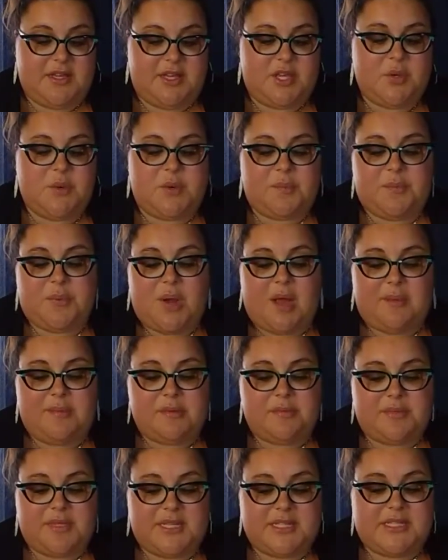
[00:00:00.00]
You are
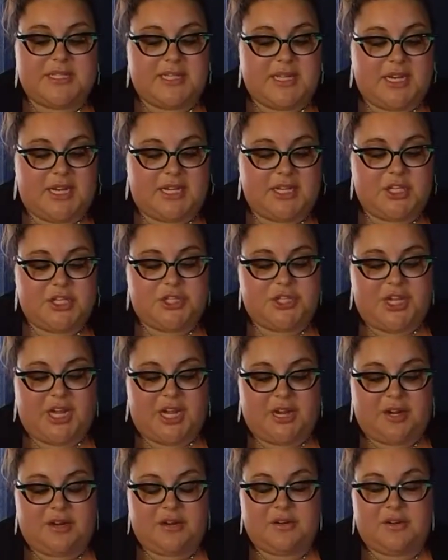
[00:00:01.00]
probably sitting in a
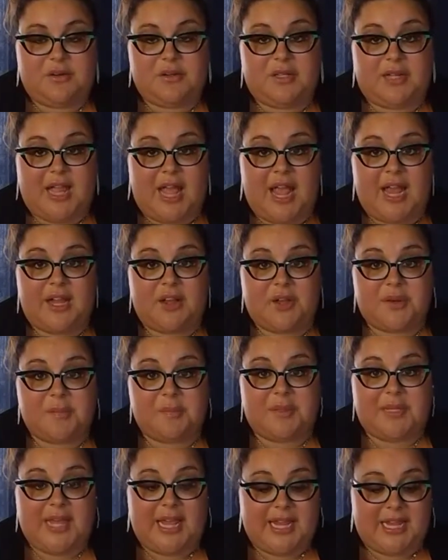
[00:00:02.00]
chair or lying on a
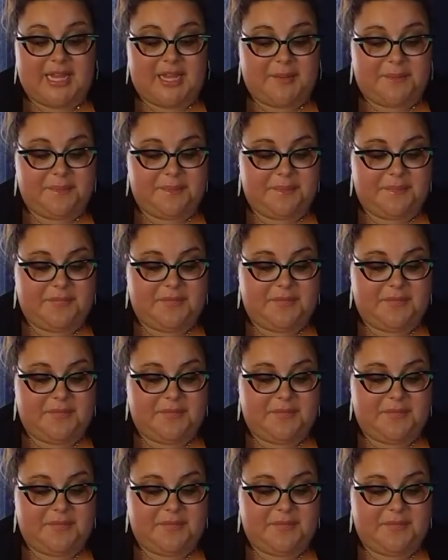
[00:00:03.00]
blanket.